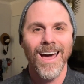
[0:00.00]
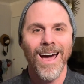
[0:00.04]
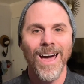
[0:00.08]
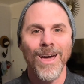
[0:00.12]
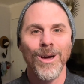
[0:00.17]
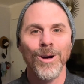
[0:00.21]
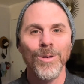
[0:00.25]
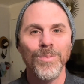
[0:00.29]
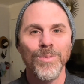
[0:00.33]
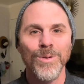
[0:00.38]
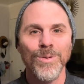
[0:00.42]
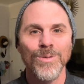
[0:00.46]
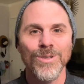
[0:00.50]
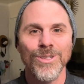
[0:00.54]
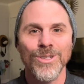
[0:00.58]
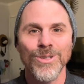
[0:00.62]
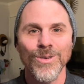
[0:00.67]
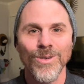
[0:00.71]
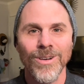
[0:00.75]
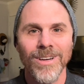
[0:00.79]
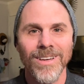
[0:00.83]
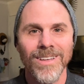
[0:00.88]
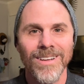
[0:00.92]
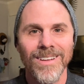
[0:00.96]
I hope you
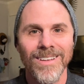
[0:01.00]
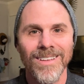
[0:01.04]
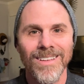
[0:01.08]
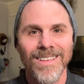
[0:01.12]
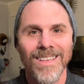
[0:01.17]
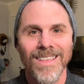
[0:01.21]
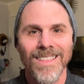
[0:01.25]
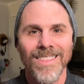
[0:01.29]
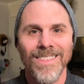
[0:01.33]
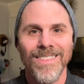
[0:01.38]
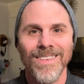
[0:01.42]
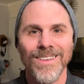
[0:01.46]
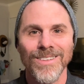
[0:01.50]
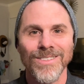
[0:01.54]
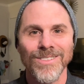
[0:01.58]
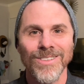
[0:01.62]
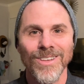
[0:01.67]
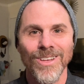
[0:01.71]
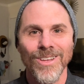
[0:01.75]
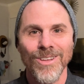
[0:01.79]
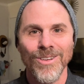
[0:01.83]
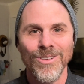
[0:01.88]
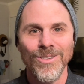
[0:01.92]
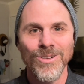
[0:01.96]
enjoyed
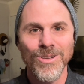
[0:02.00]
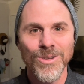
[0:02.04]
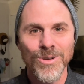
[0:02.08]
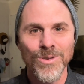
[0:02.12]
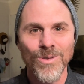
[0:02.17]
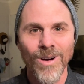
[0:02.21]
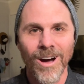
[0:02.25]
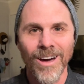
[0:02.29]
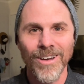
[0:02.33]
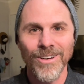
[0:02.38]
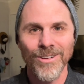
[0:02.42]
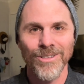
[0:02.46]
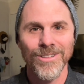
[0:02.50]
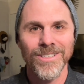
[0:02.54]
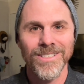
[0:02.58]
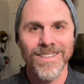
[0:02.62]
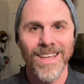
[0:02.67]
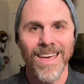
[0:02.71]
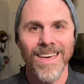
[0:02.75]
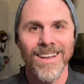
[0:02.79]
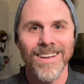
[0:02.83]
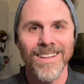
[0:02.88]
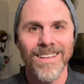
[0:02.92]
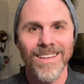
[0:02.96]
this new
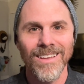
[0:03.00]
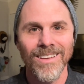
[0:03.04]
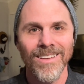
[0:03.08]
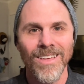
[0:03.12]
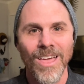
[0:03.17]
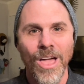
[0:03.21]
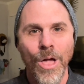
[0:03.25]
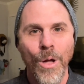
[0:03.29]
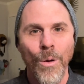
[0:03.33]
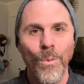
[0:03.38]
understanding.